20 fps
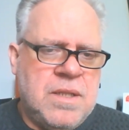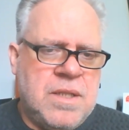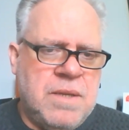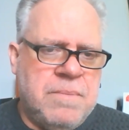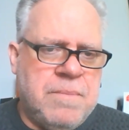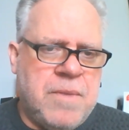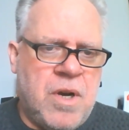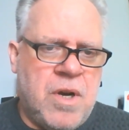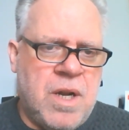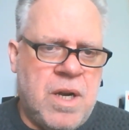
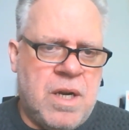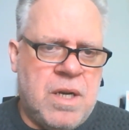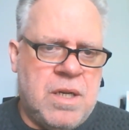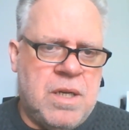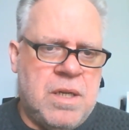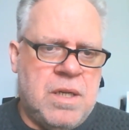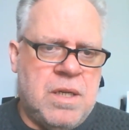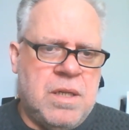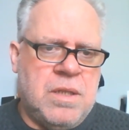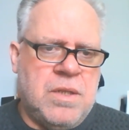
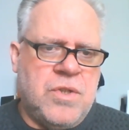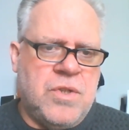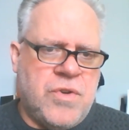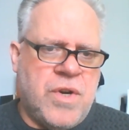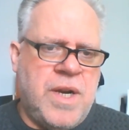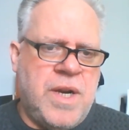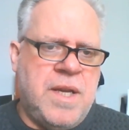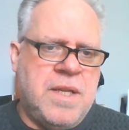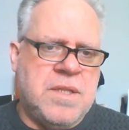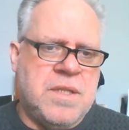monitor
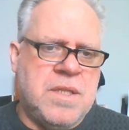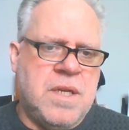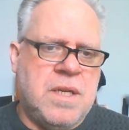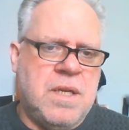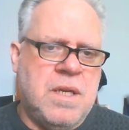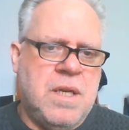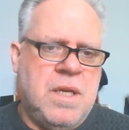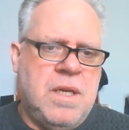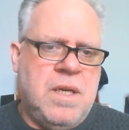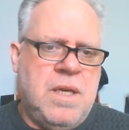transit,
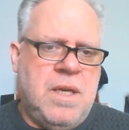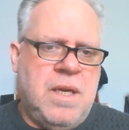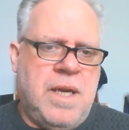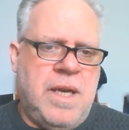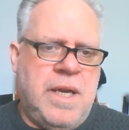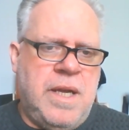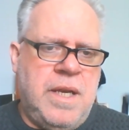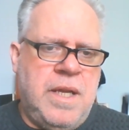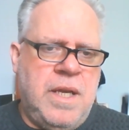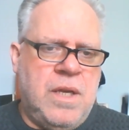
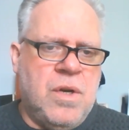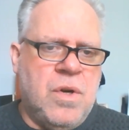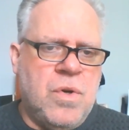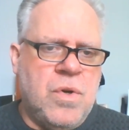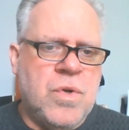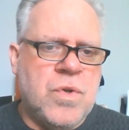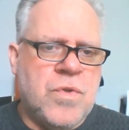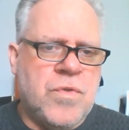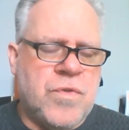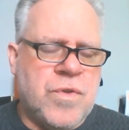and he
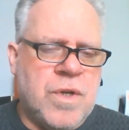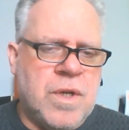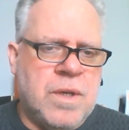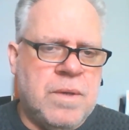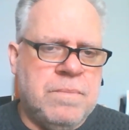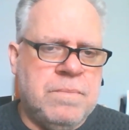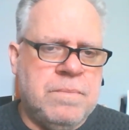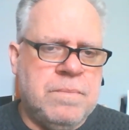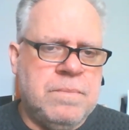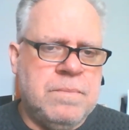goes
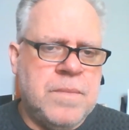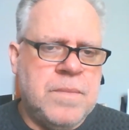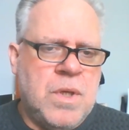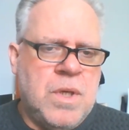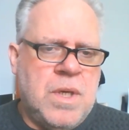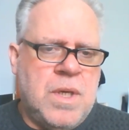from